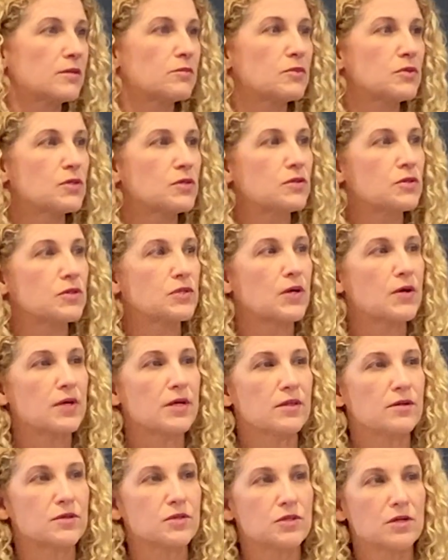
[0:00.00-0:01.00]
I'm so
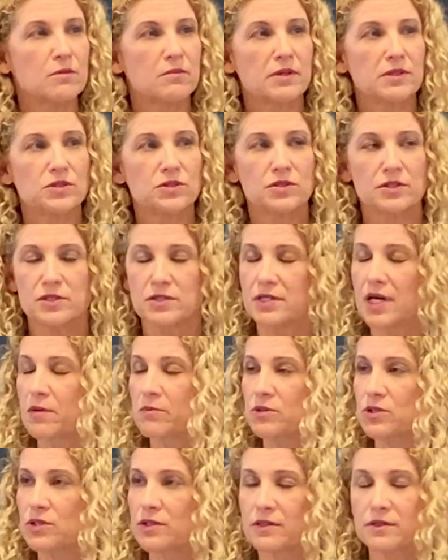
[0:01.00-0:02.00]
sorry there's so much
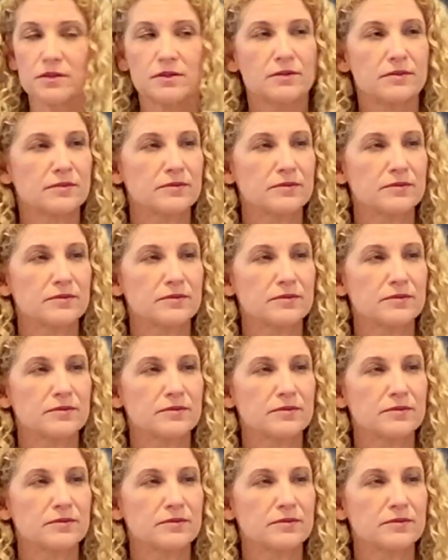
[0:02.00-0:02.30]
deception.